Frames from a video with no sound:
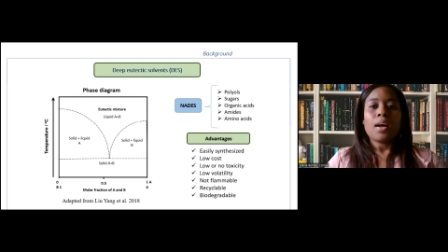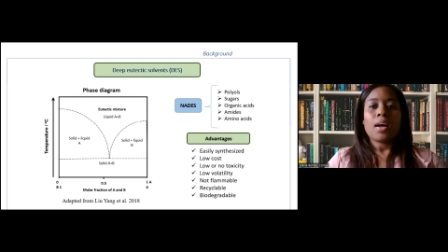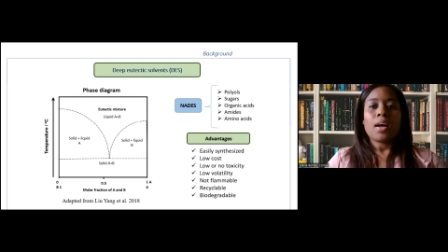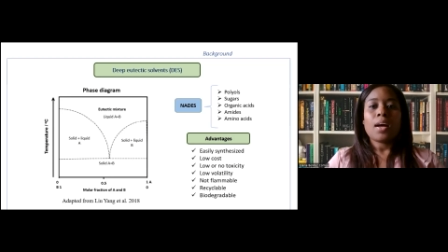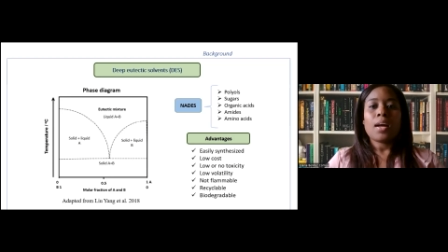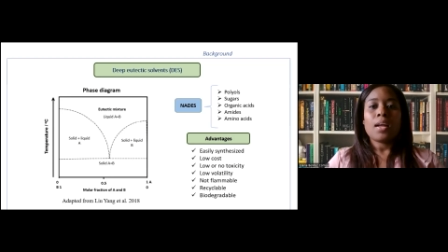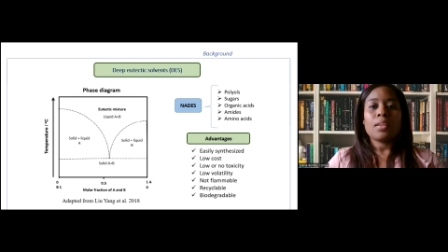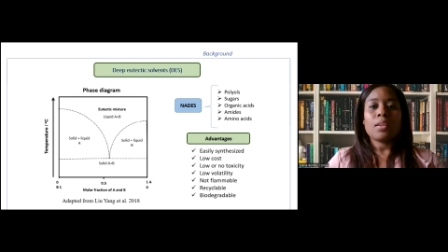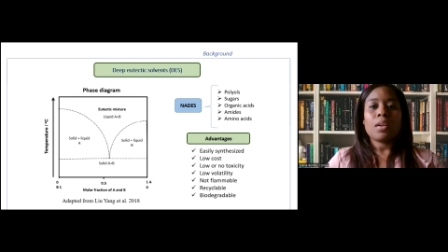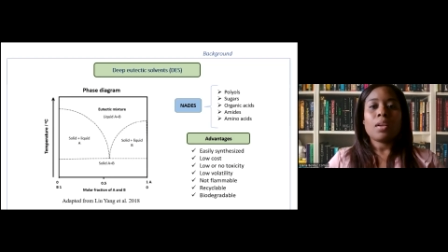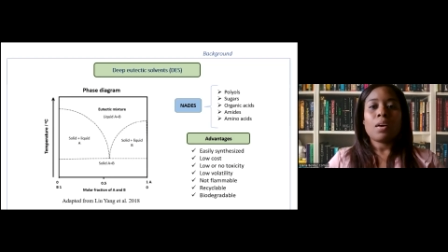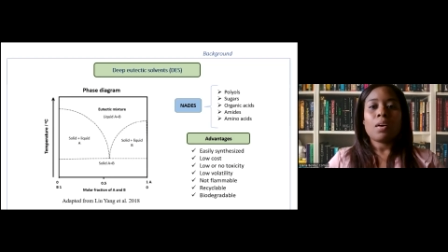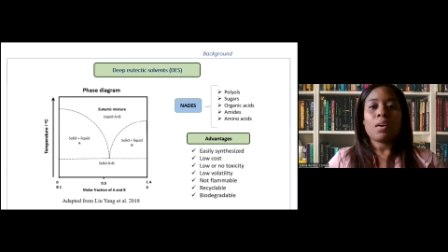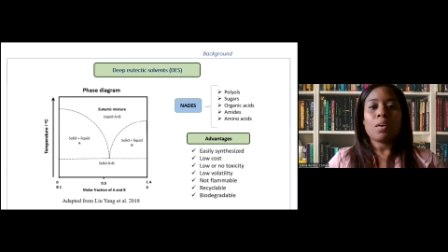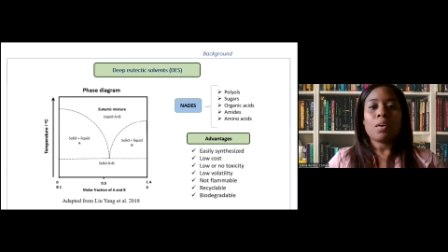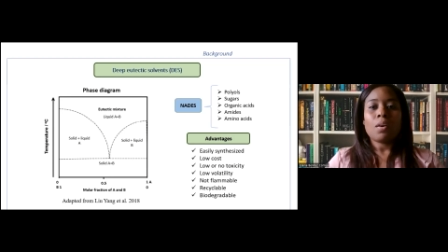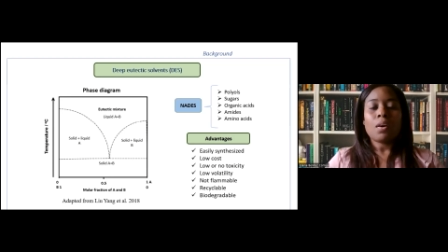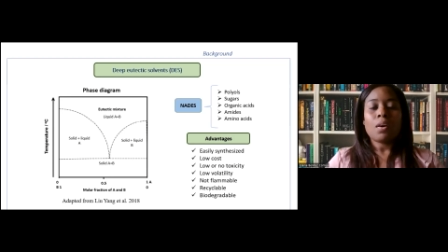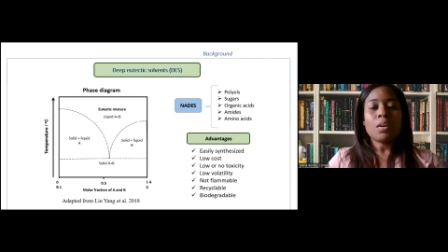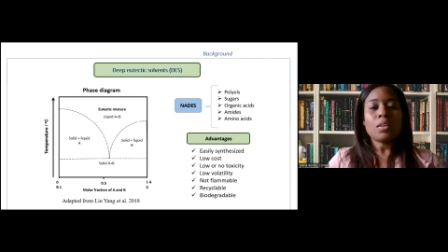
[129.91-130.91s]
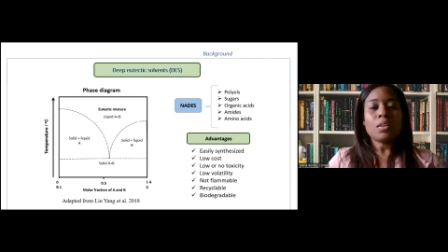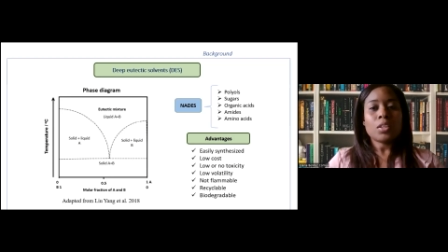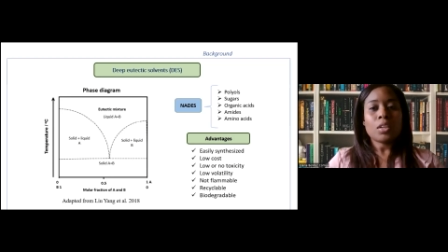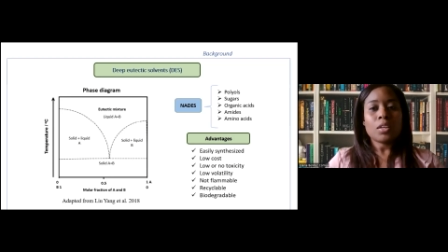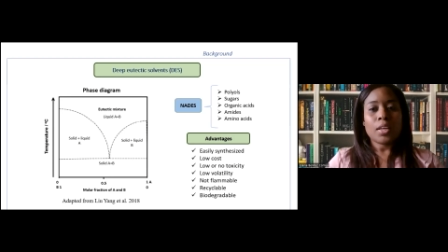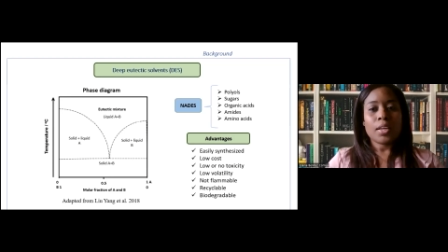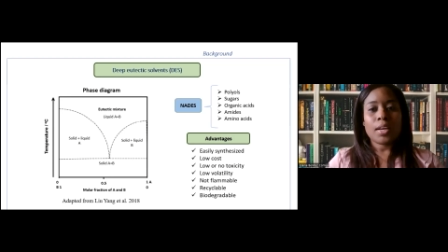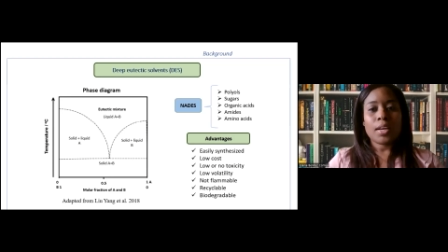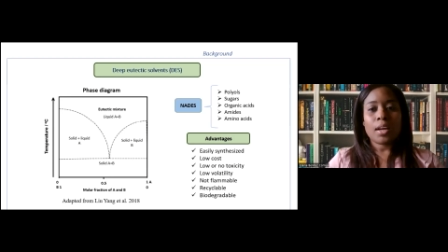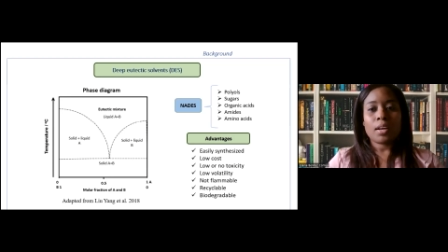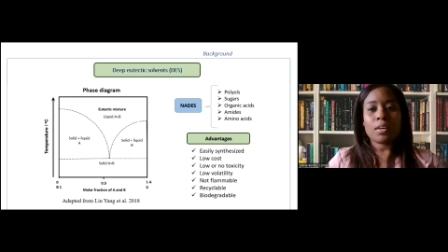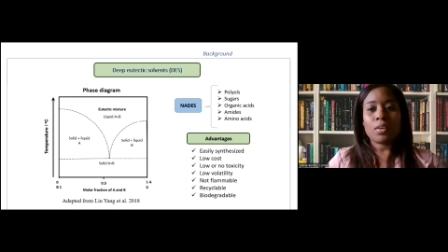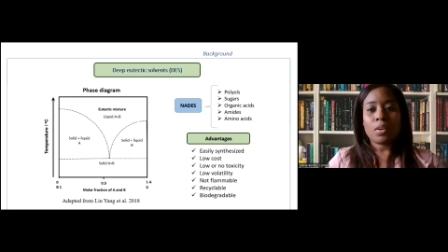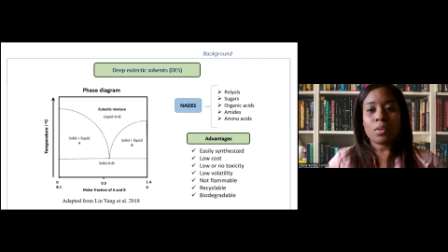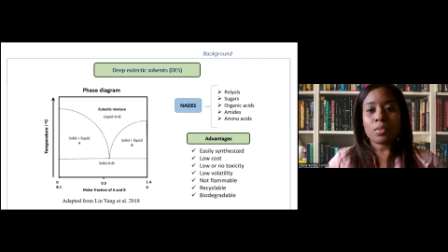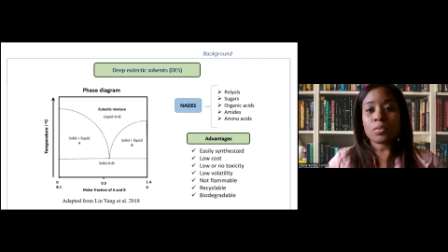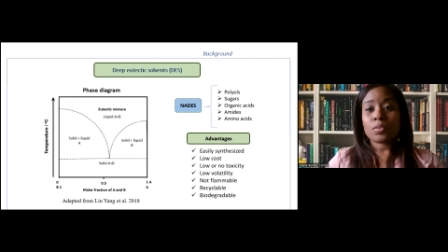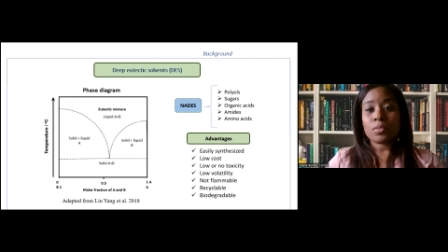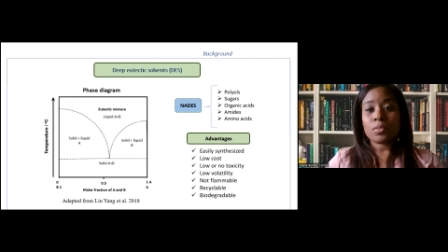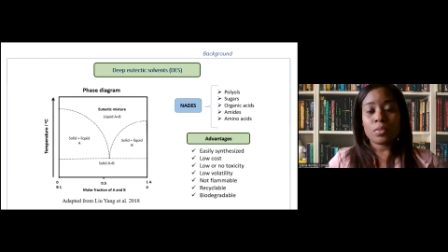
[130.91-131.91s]
And also they are
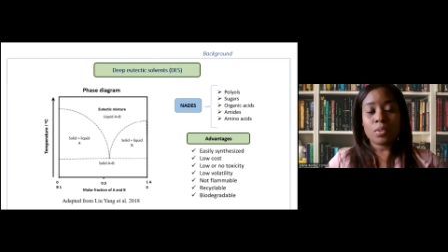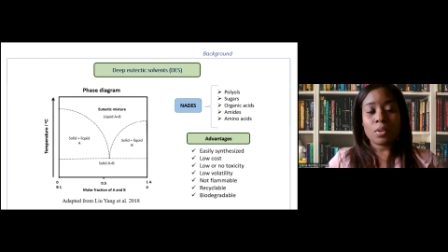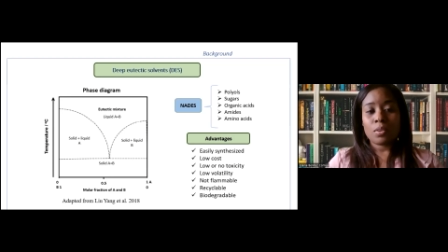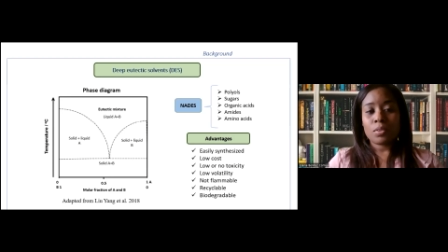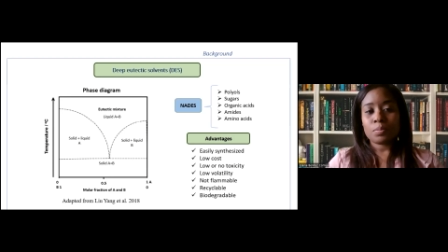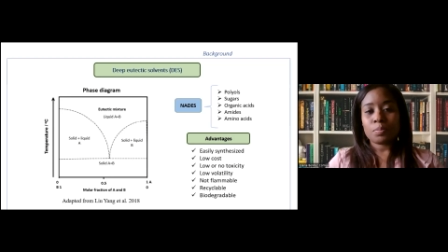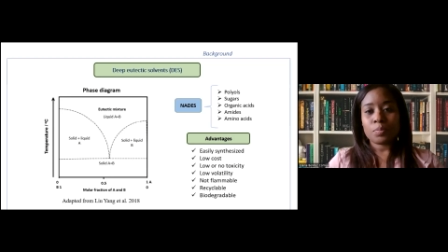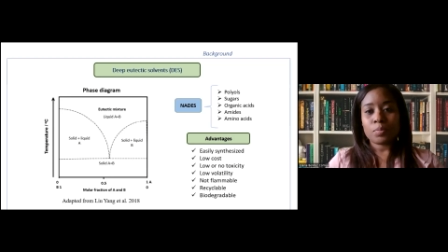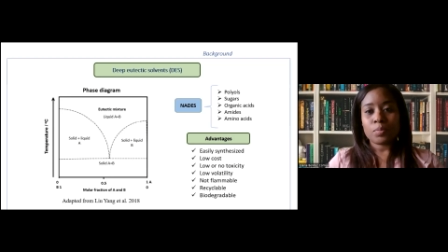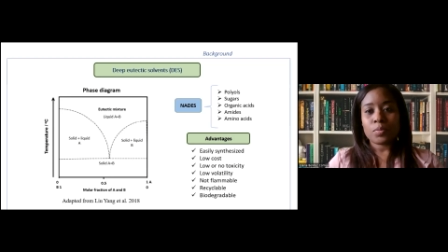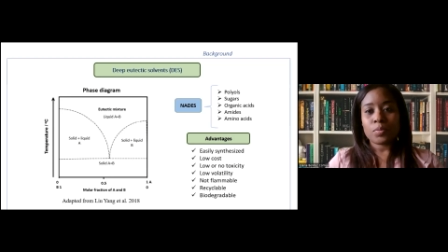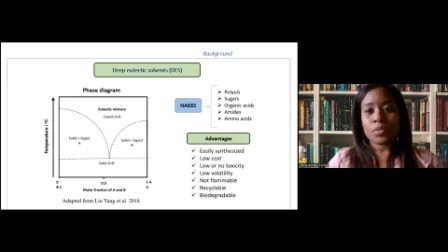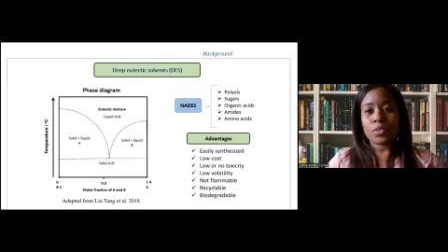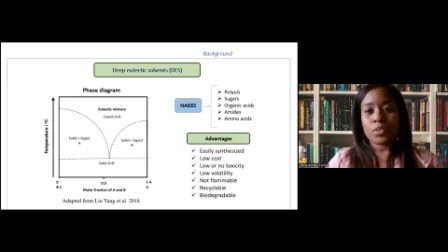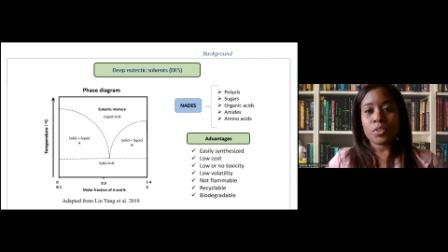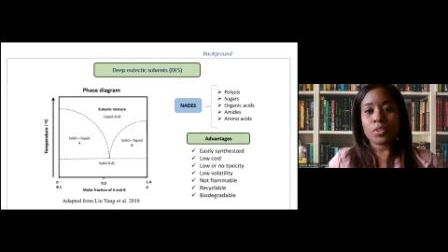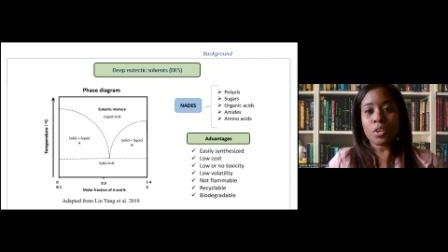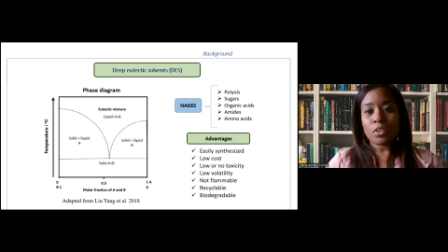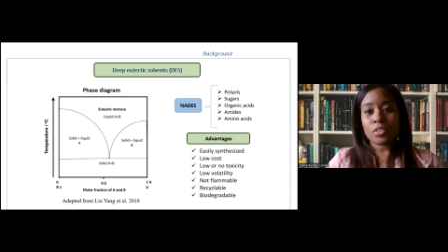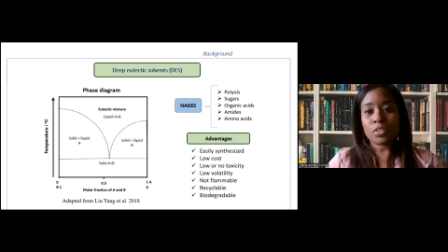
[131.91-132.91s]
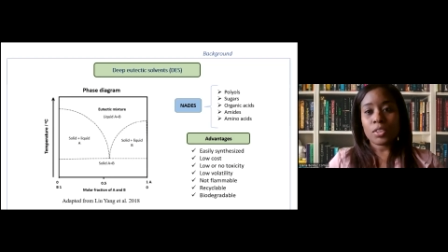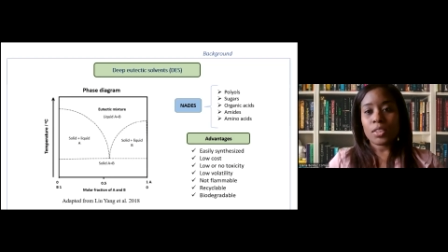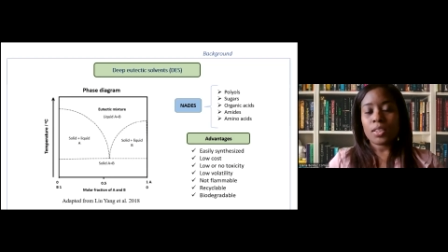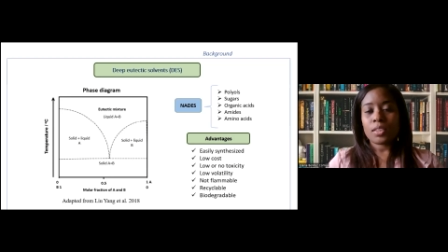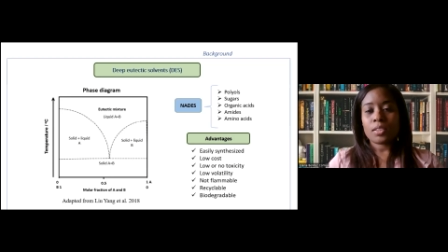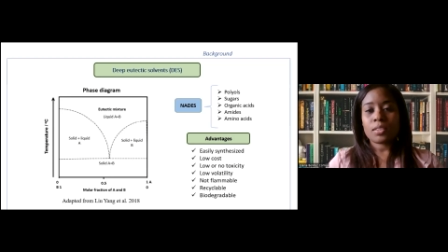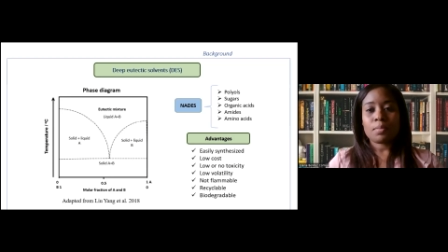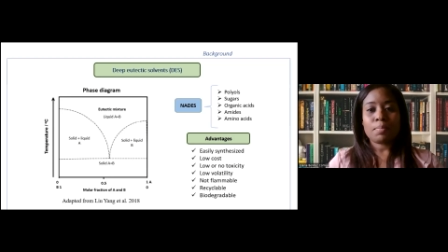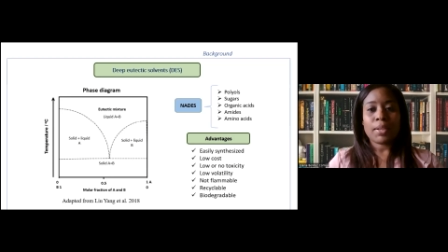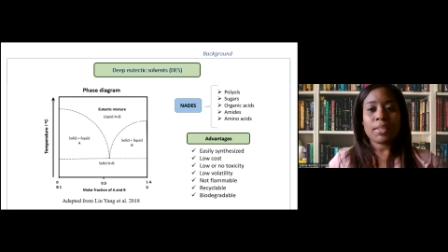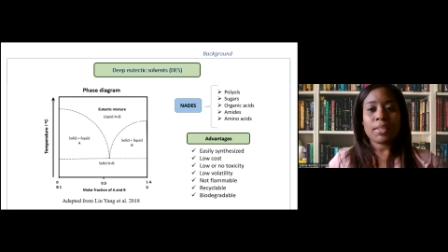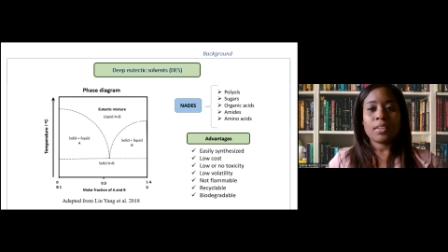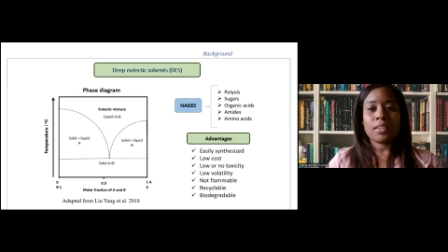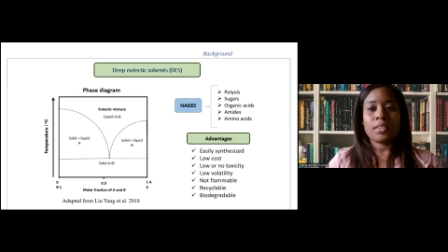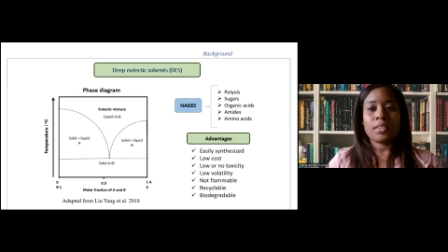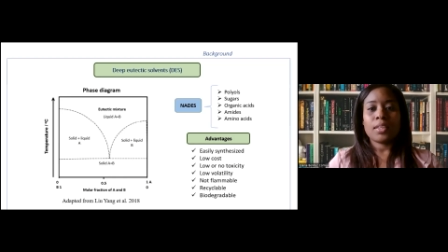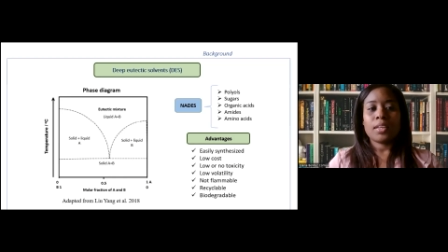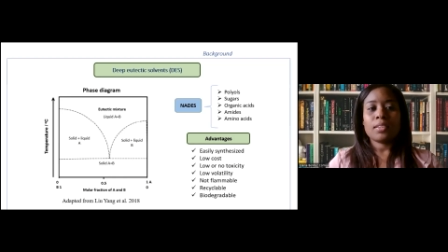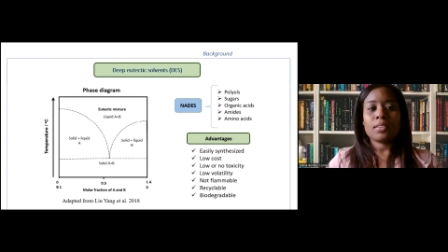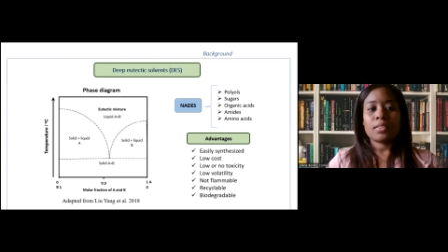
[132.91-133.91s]
not non-toxic
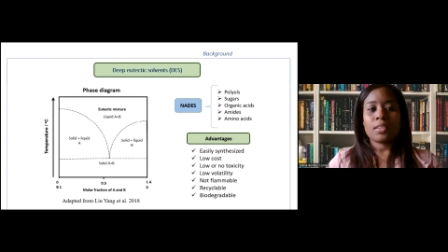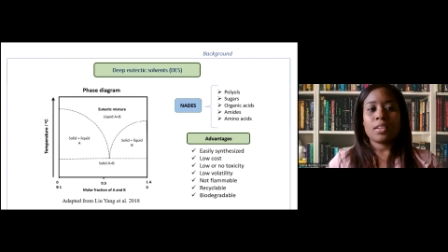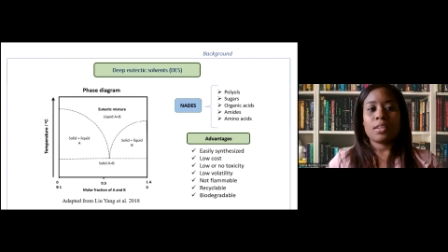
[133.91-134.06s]
materials